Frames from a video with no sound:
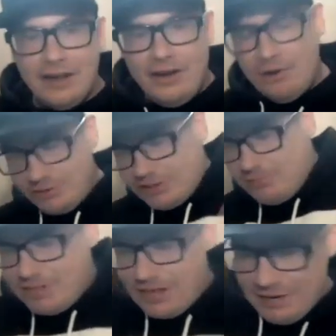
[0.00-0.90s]
you know,
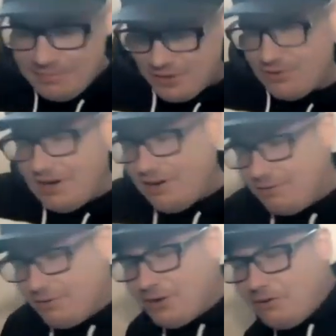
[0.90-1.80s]
sometimes you know I
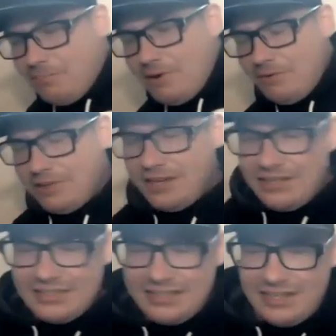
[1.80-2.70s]
don't know about
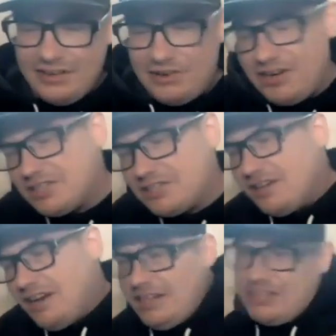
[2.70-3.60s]
things, and you know I just
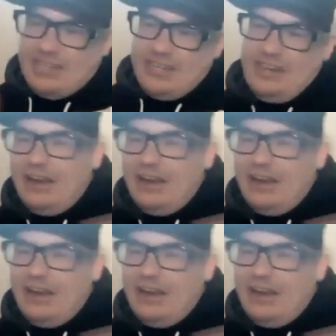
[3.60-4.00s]
I just